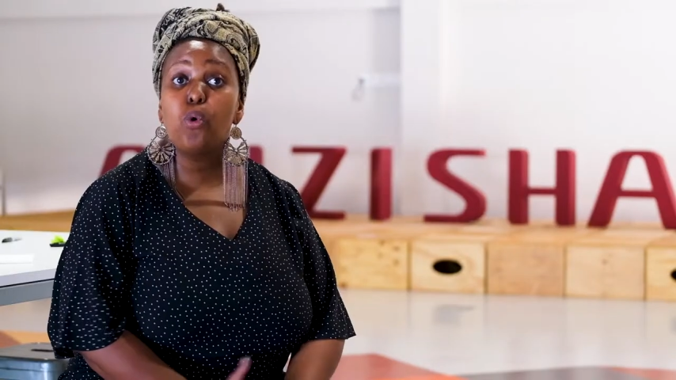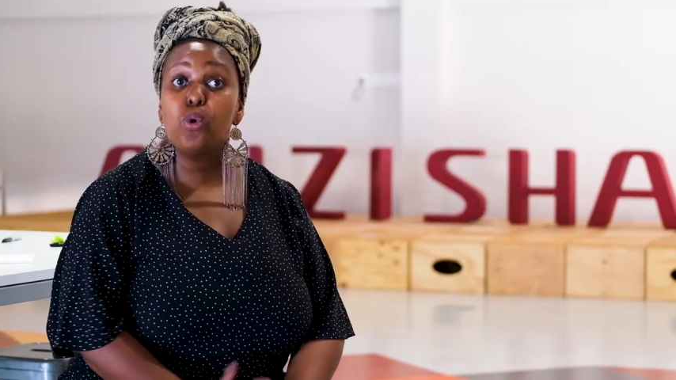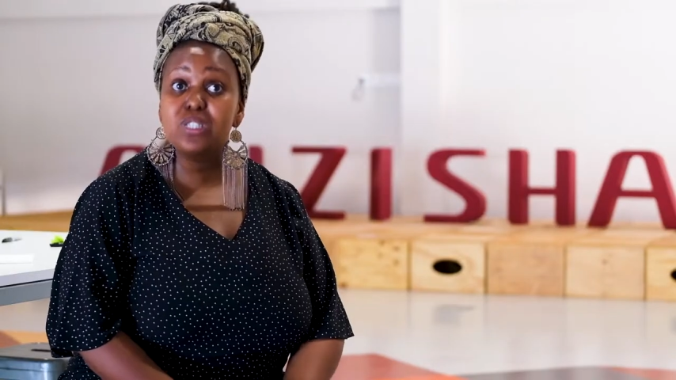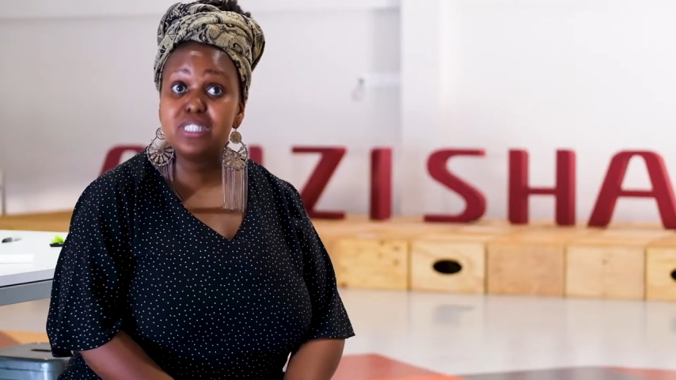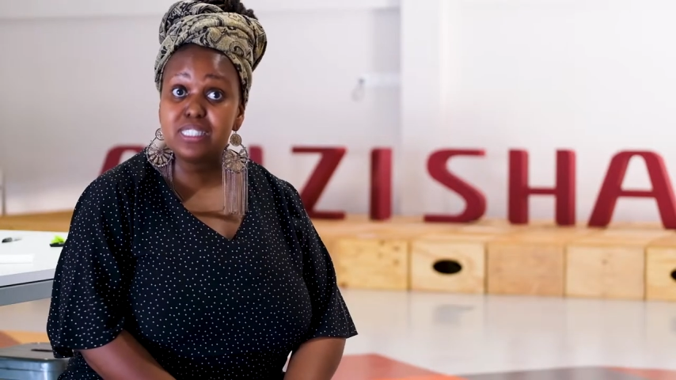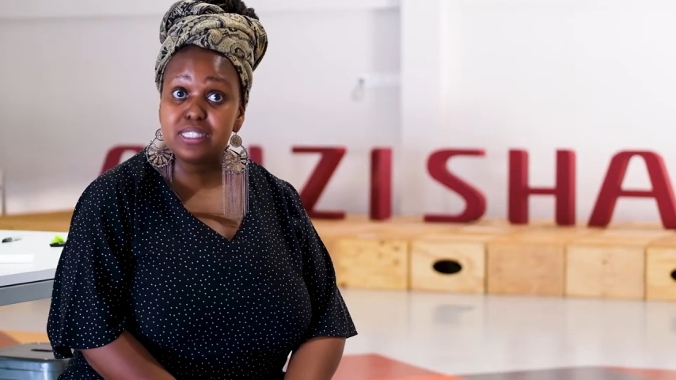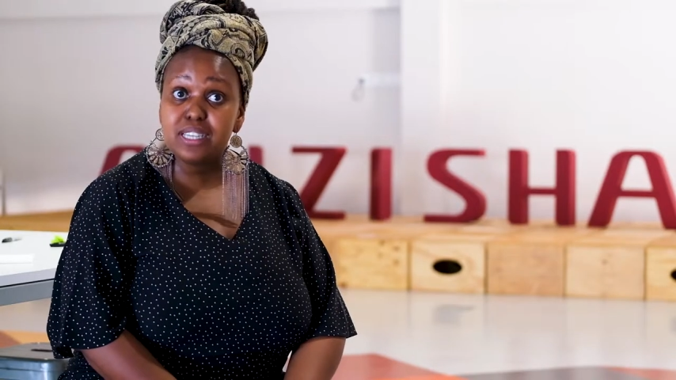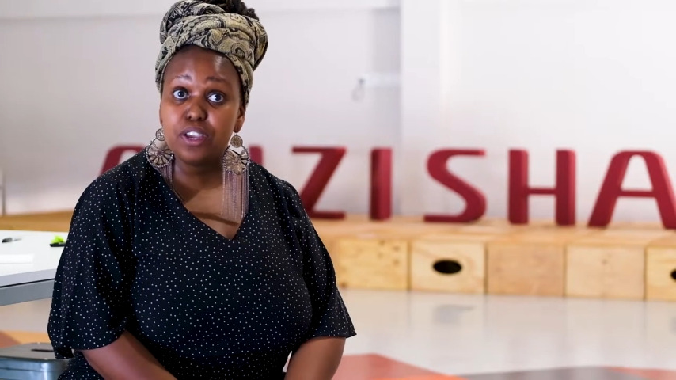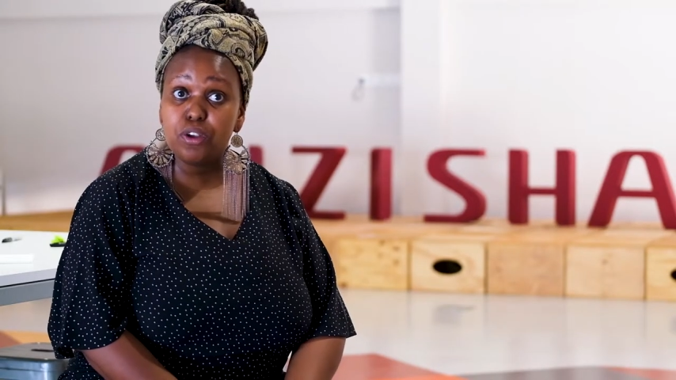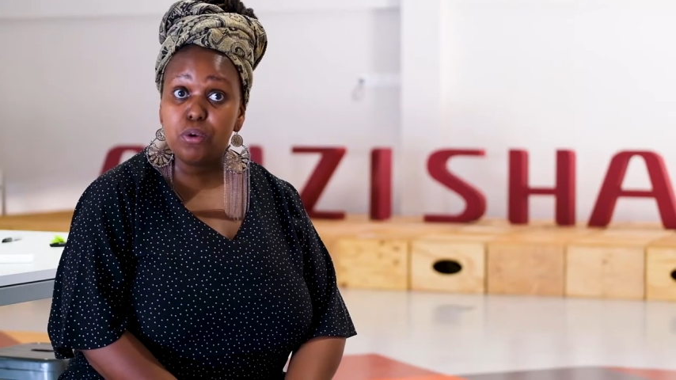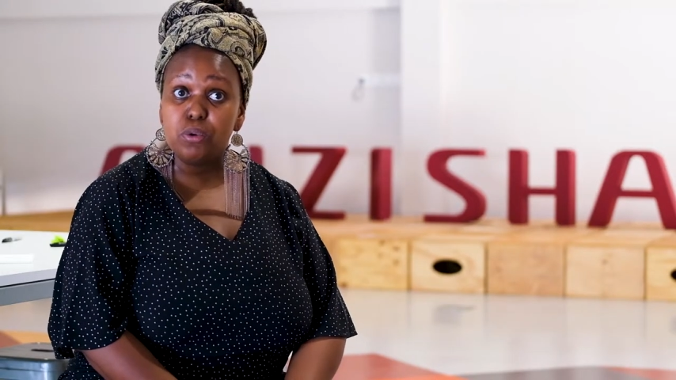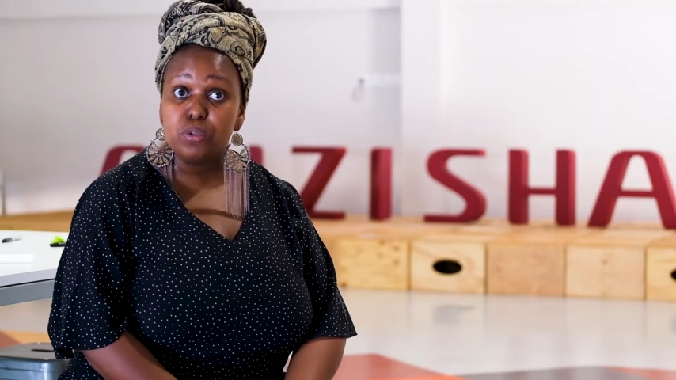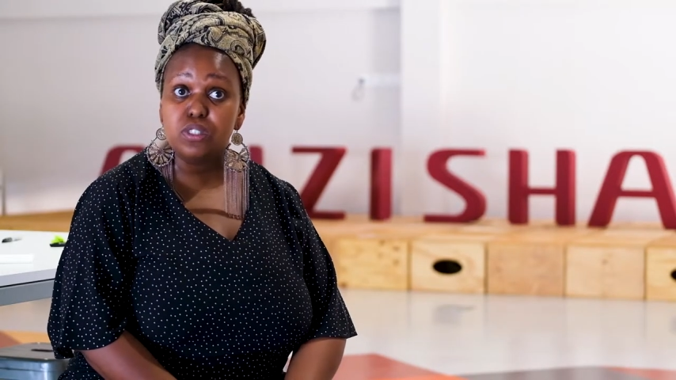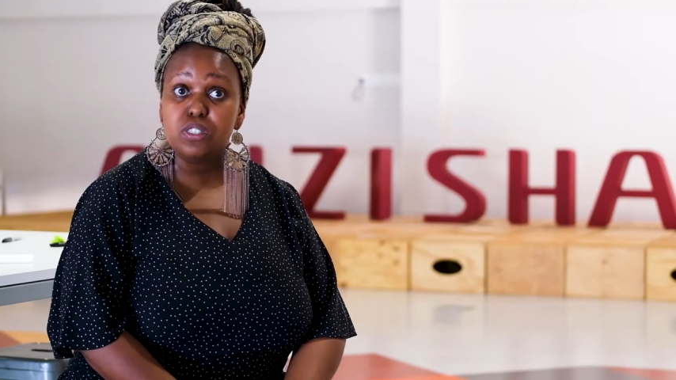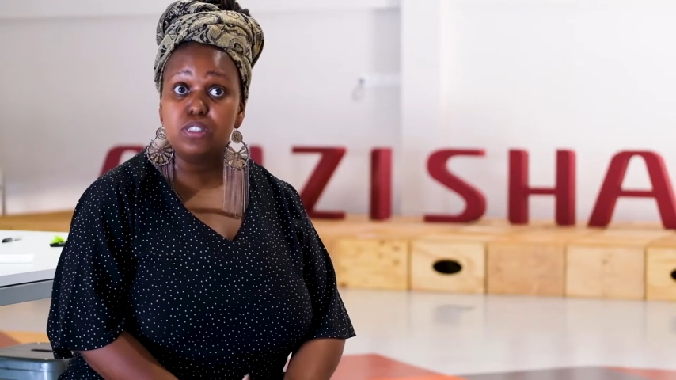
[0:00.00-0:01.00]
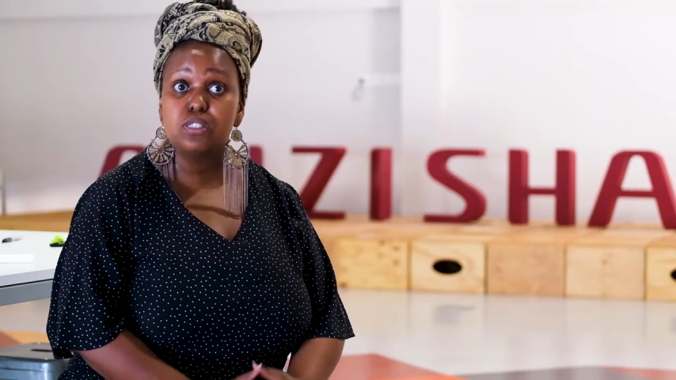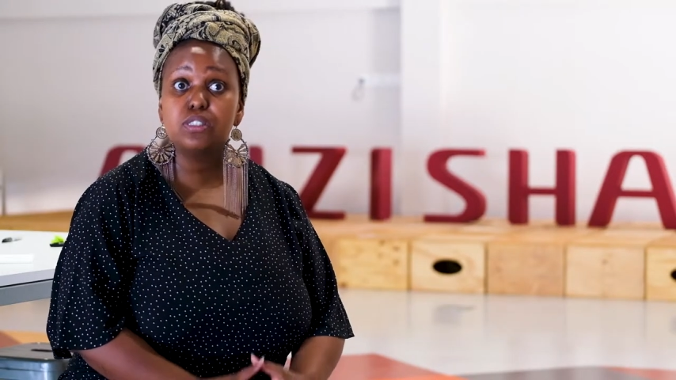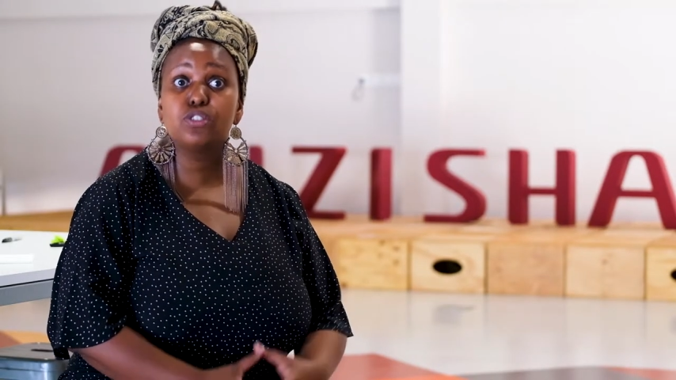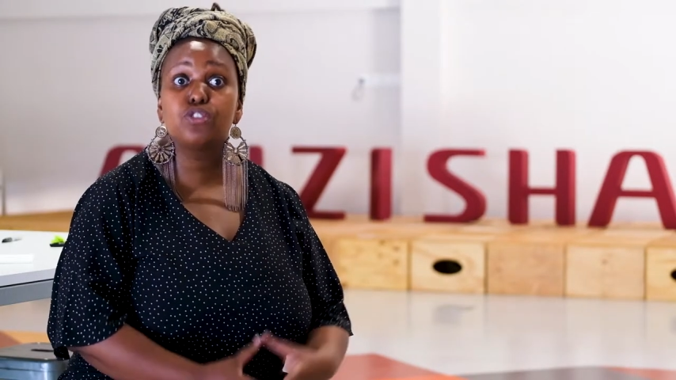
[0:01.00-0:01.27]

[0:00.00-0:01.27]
all stakeholders,